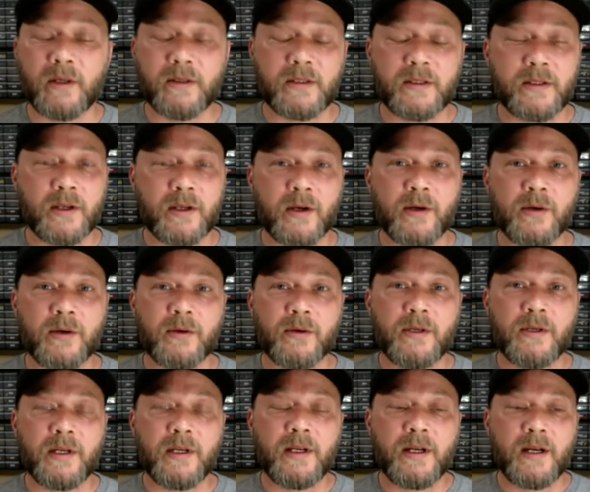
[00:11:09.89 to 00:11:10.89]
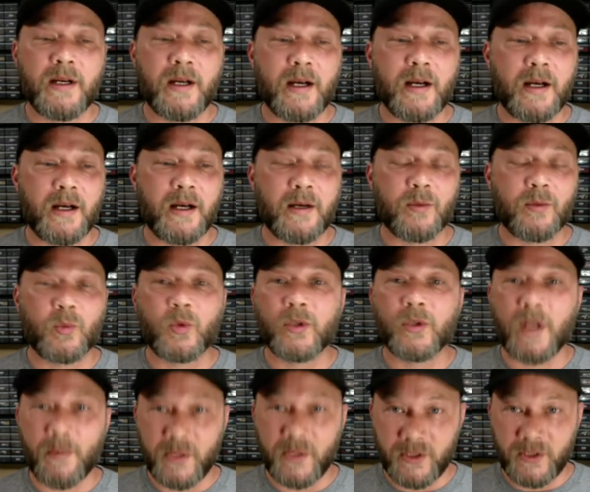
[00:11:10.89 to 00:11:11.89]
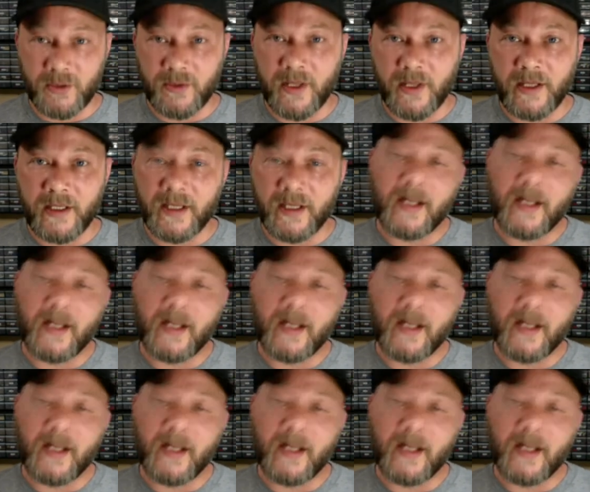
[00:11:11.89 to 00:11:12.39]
So we'll not be doing that again.